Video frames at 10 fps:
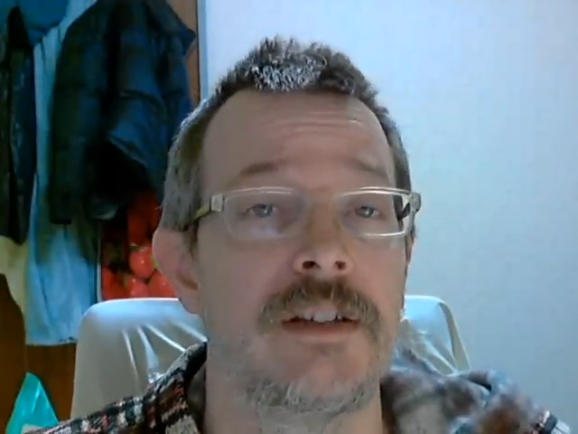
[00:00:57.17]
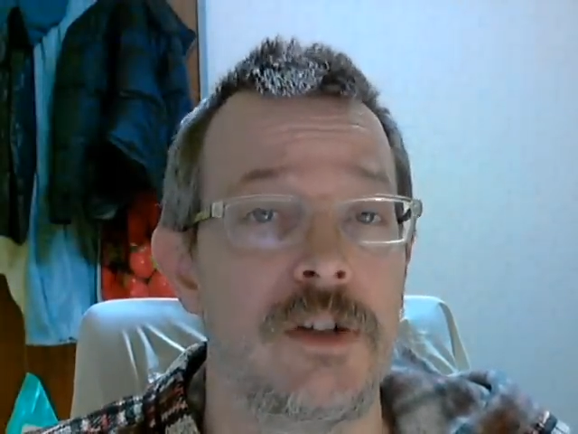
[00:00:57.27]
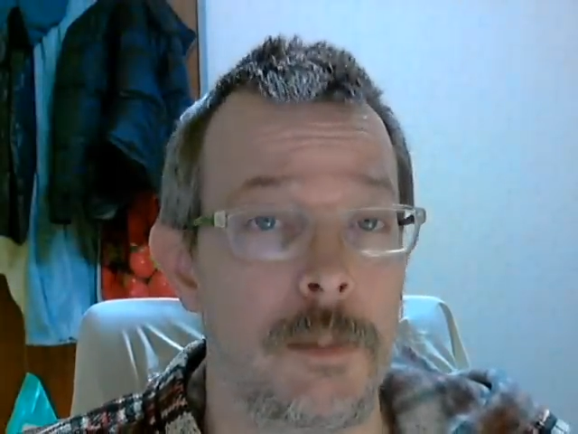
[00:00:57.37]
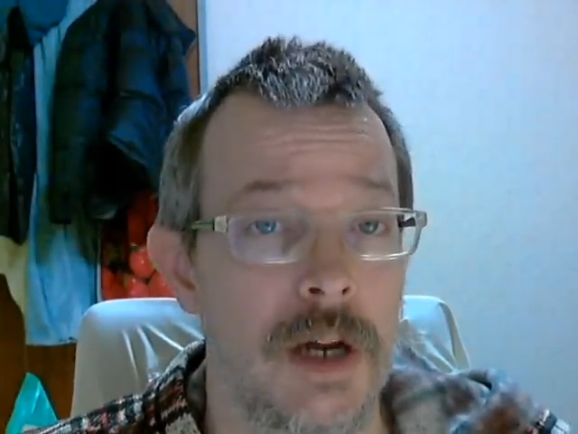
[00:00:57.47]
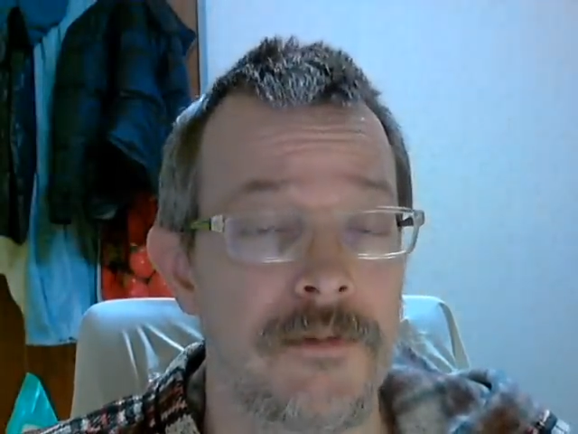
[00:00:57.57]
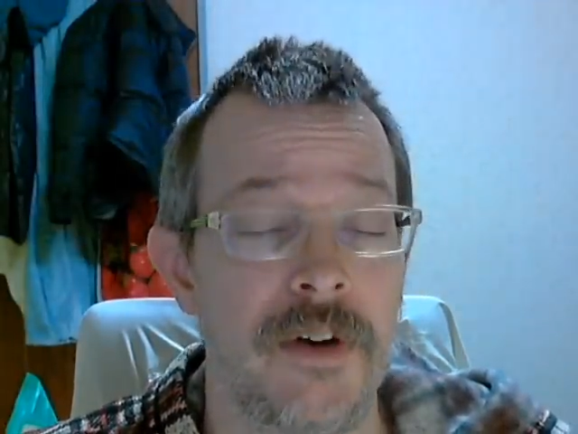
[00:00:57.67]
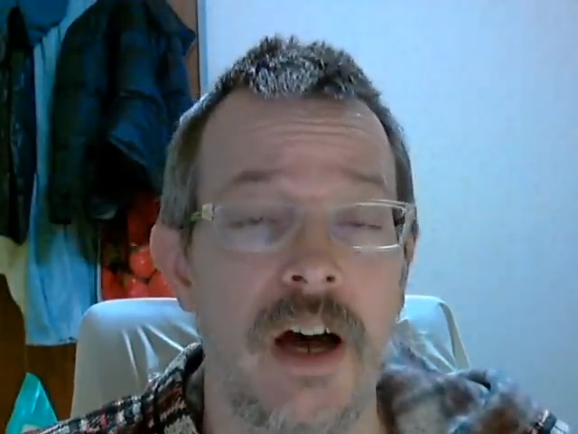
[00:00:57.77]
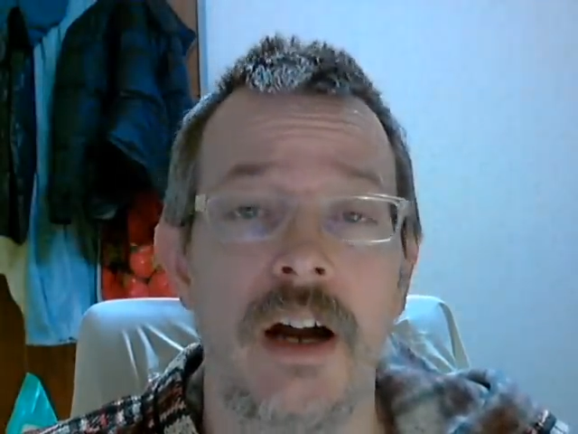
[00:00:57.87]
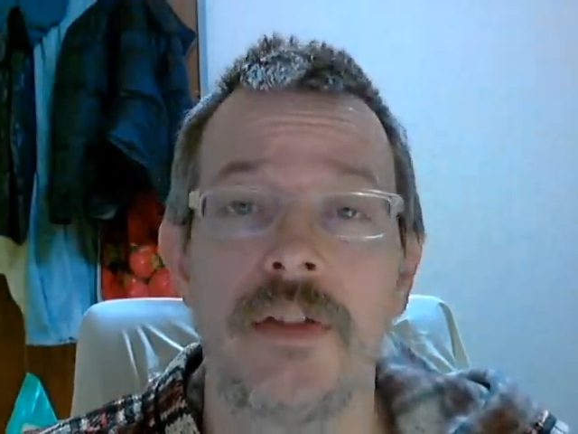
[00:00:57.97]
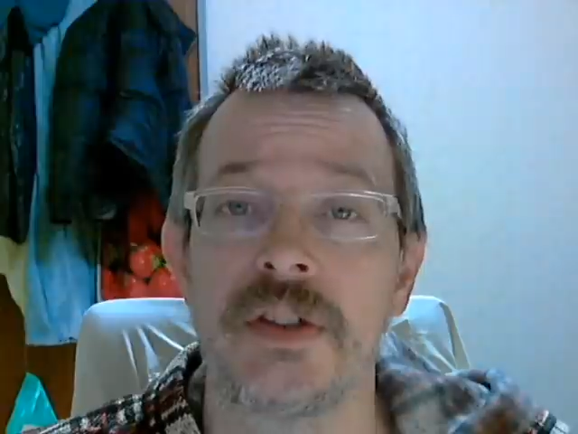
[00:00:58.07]
You're by
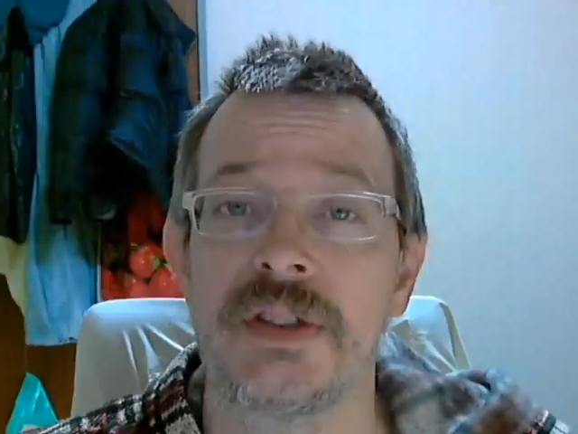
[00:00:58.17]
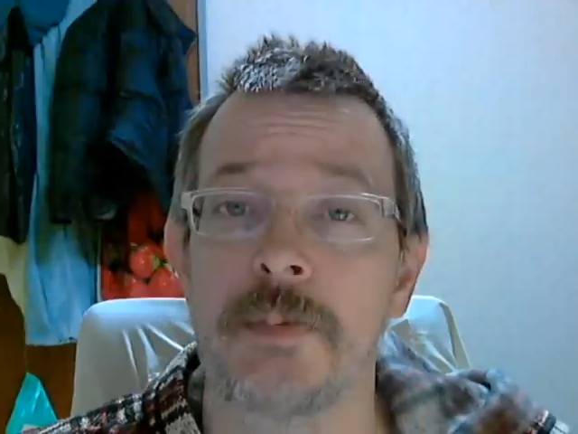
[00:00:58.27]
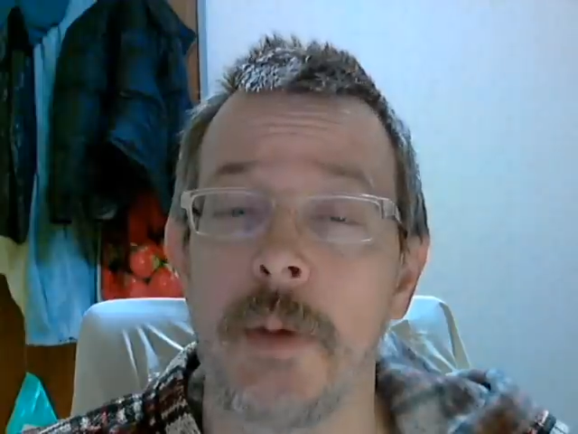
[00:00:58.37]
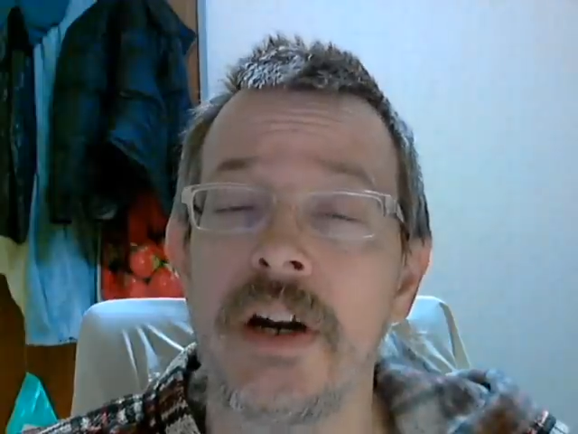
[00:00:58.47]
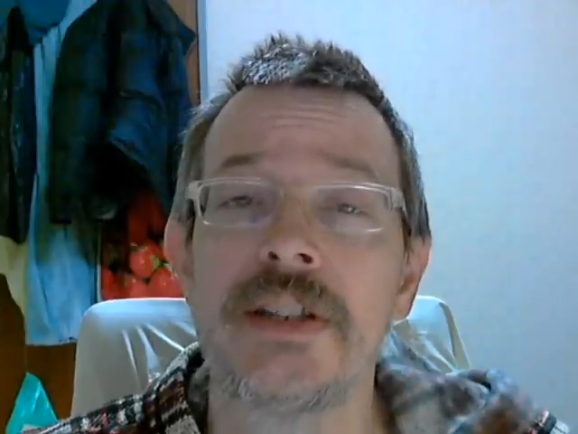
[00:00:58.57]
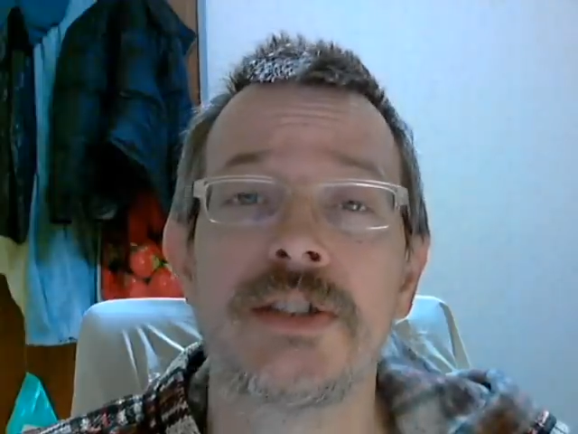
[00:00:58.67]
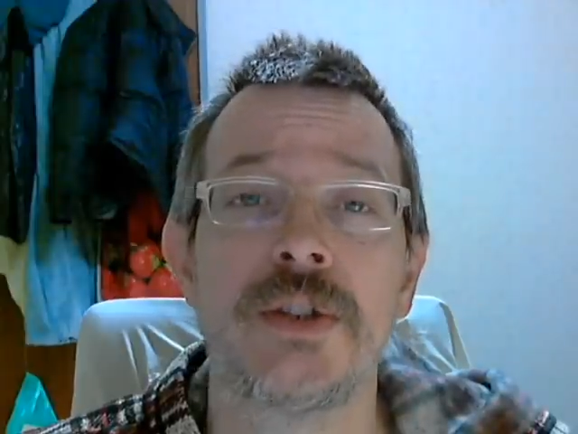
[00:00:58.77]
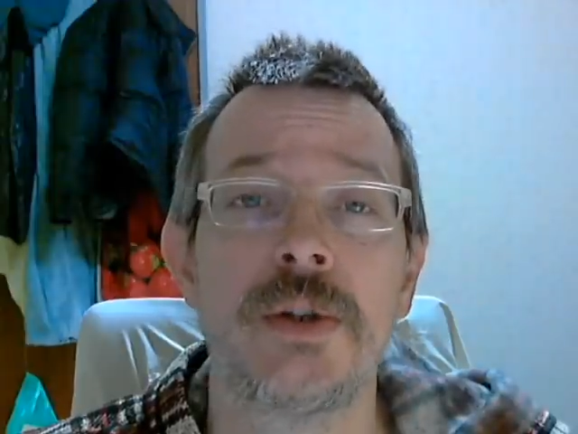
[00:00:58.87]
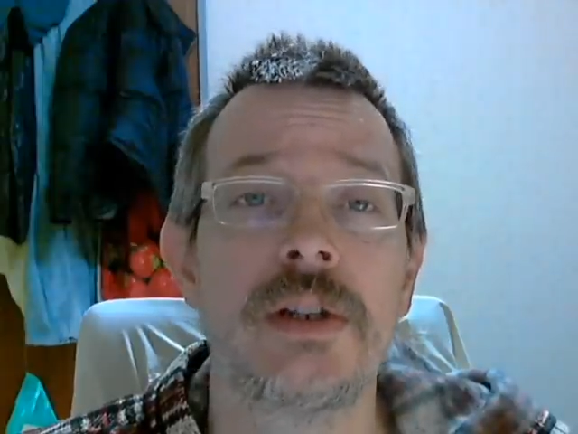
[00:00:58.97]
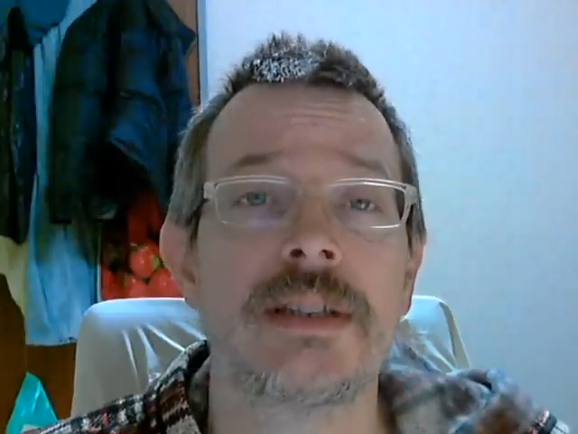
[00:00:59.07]
far the smartest
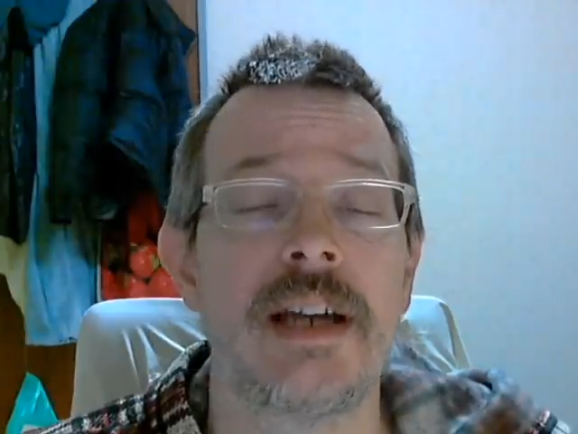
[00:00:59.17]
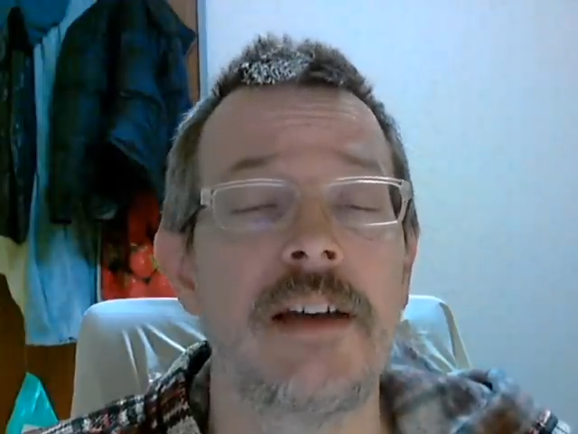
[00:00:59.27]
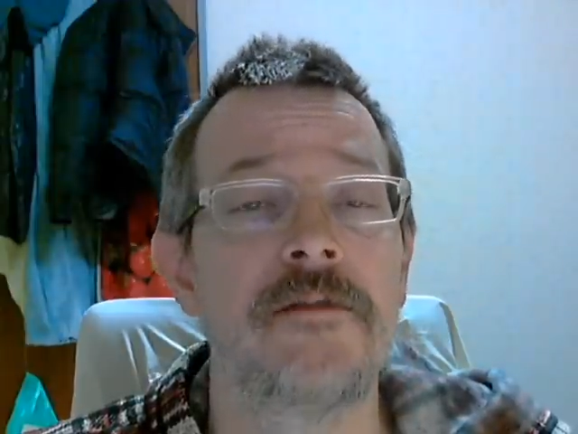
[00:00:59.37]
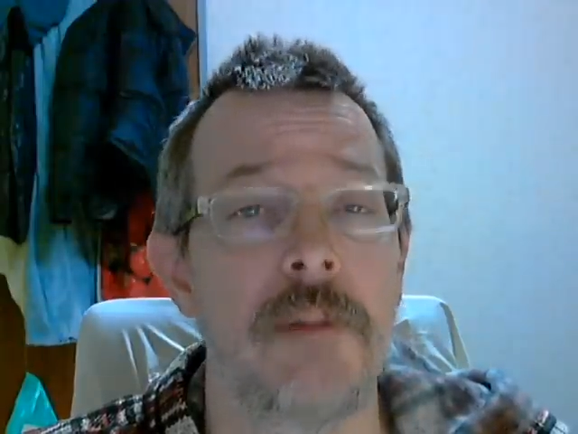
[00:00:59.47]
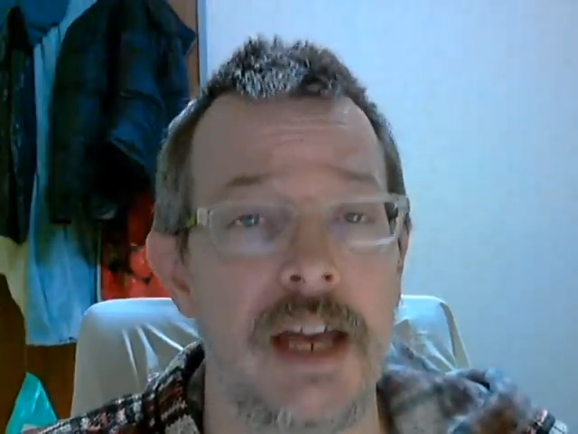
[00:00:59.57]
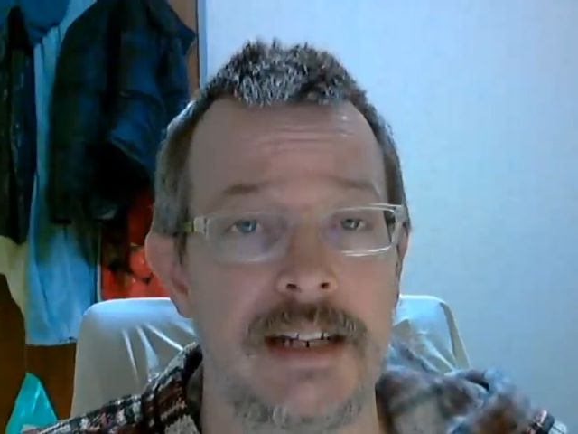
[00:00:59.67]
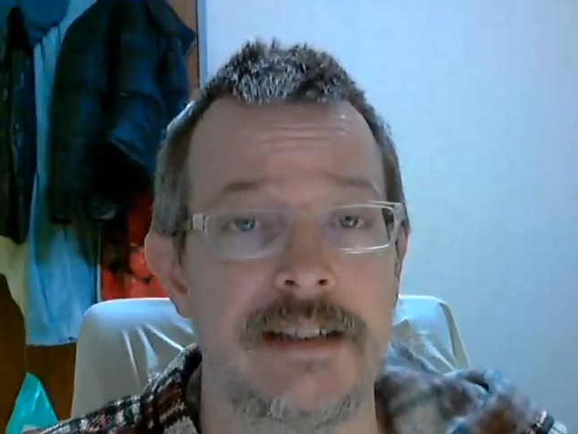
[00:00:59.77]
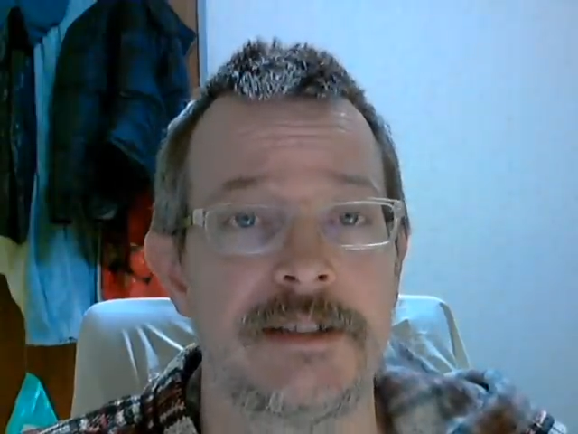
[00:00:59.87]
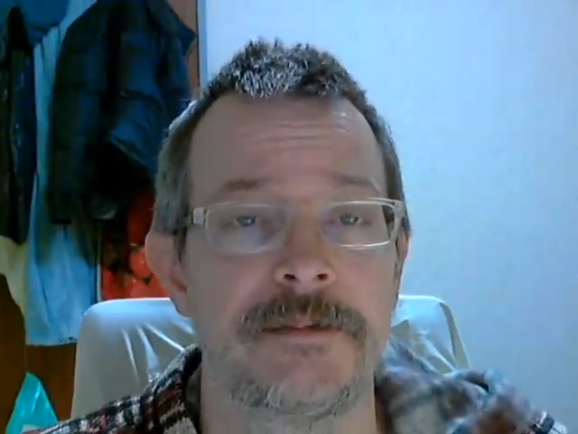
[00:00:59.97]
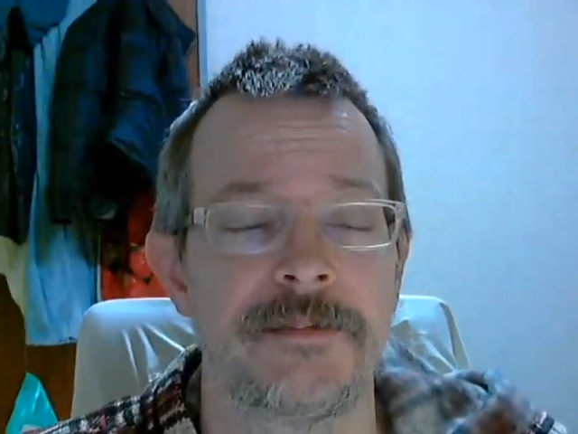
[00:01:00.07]
students I've
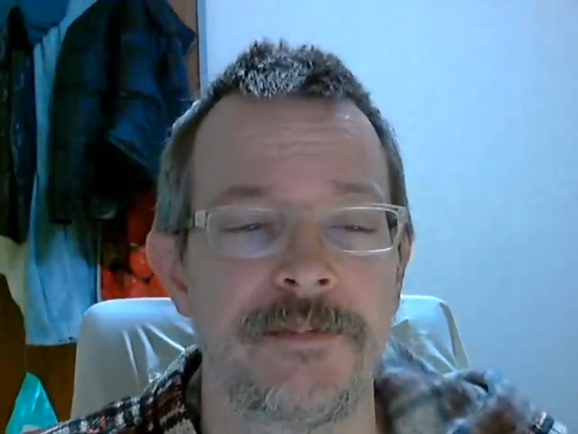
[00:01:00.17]
met.